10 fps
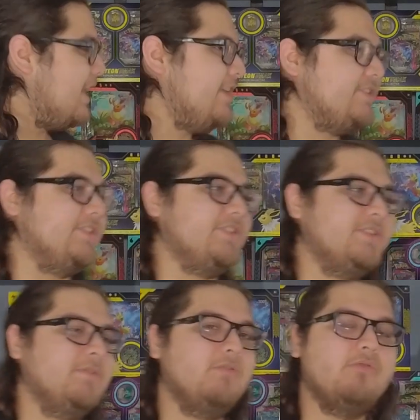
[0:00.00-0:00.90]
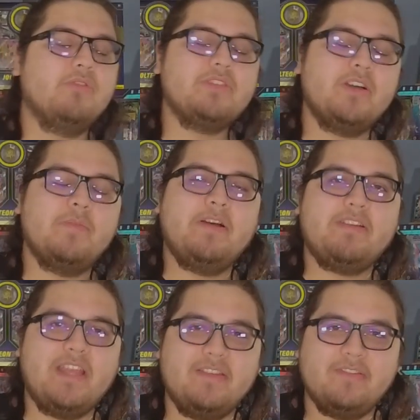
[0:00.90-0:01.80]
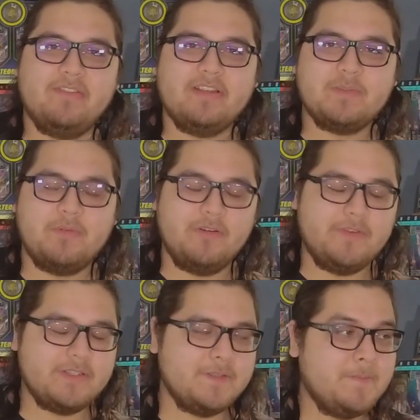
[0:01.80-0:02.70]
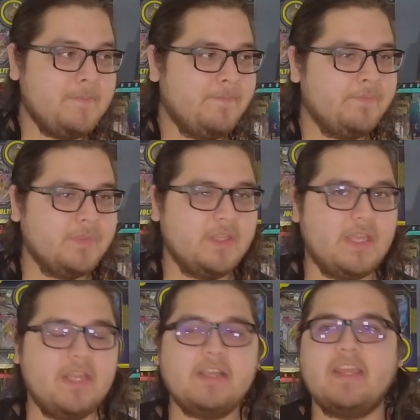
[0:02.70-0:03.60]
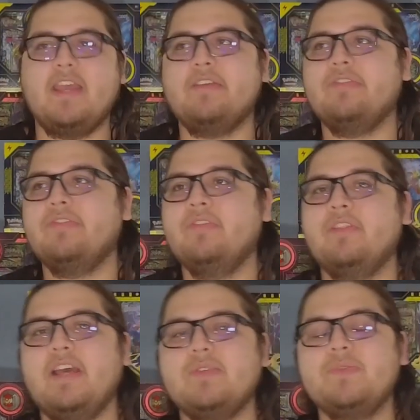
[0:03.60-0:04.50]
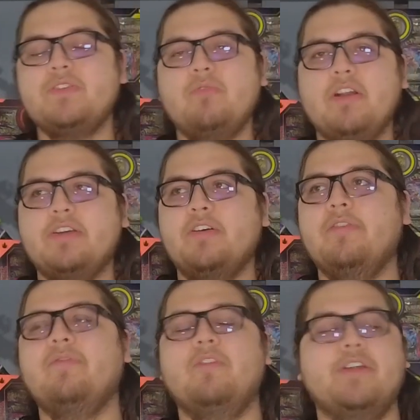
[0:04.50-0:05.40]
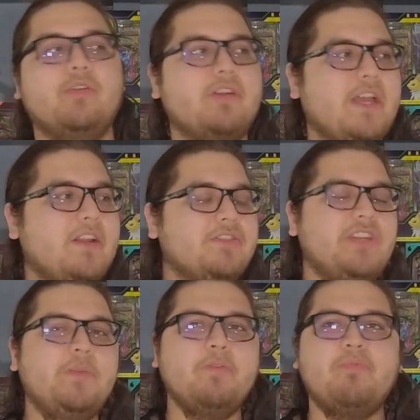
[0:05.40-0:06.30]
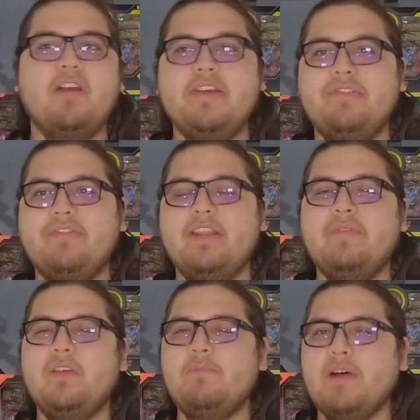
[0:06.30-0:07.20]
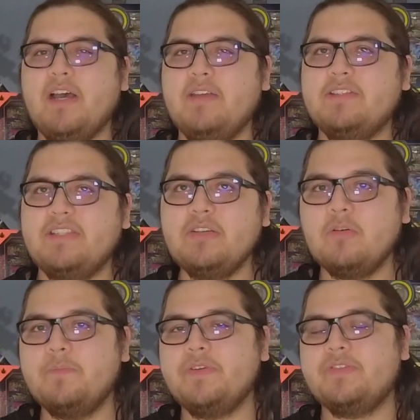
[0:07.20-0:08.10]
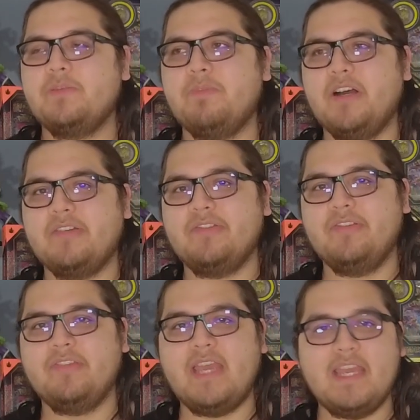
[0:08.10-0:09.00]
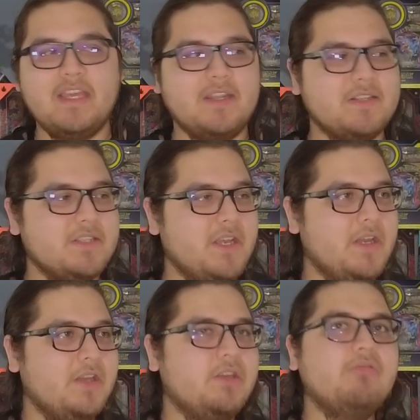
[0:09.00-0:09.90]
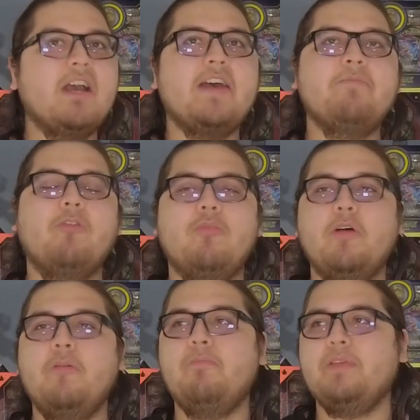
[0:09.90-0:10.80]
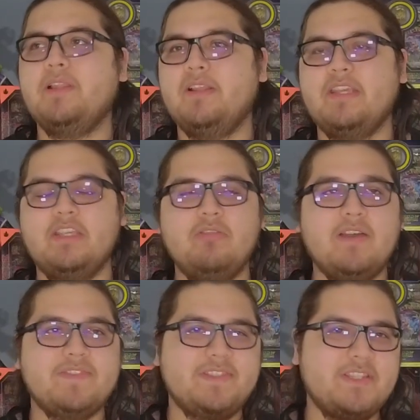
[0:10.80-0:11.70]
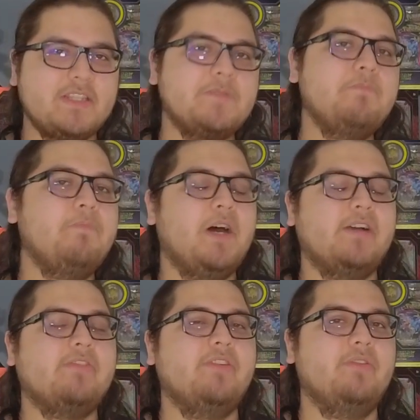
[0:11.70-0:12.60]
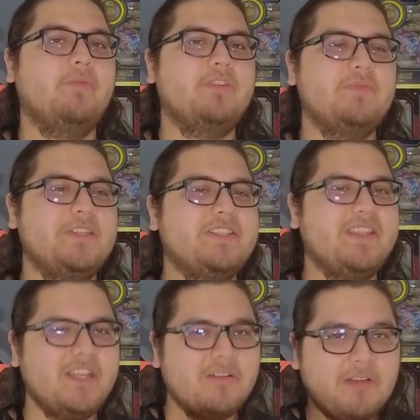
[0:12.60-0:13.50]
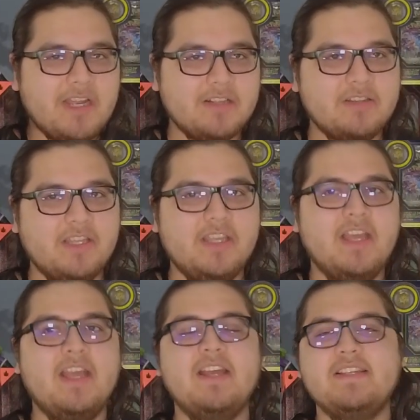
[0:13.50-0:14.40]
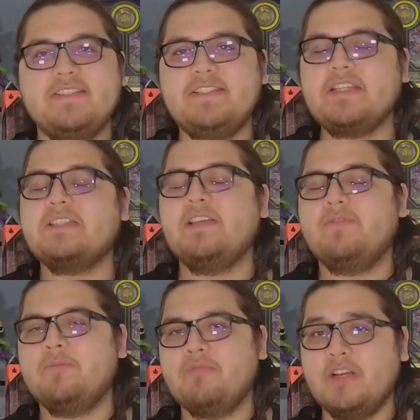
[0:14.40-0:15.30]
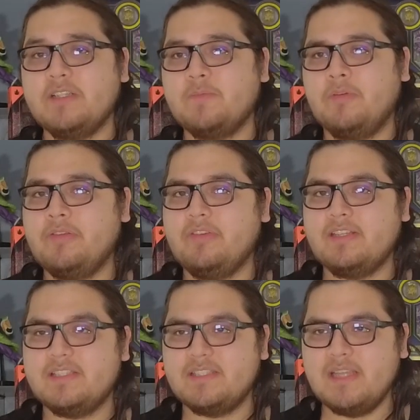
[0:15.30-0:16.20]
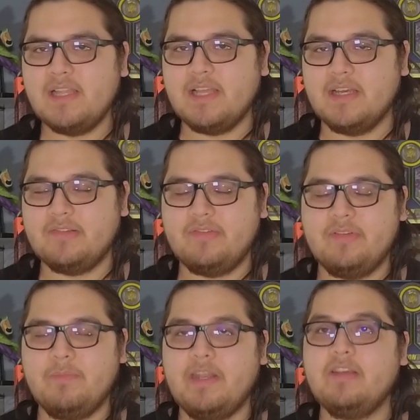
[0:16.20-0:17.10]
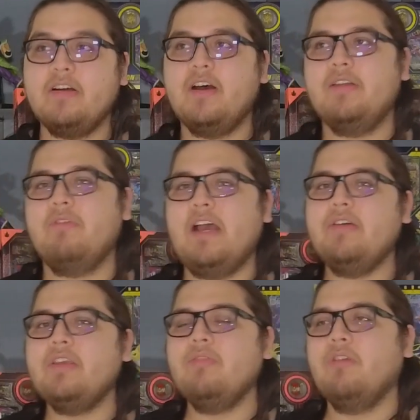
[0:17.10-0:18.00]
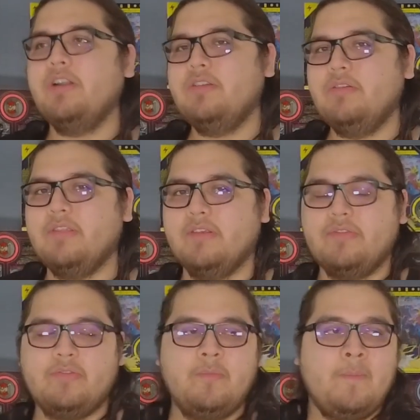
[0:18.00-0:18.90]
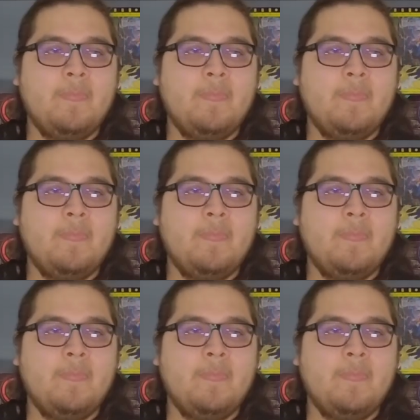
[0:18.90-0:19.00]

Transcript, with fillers: cases. We'll talk about cases. That's perfect. In a case, that's what you want to go for. You'll get cheaper prices than if you buy single booster boxes, and you have more mobility. You have six boxes, which means theoretically six different price points you can sell at, depending on how you want to do this.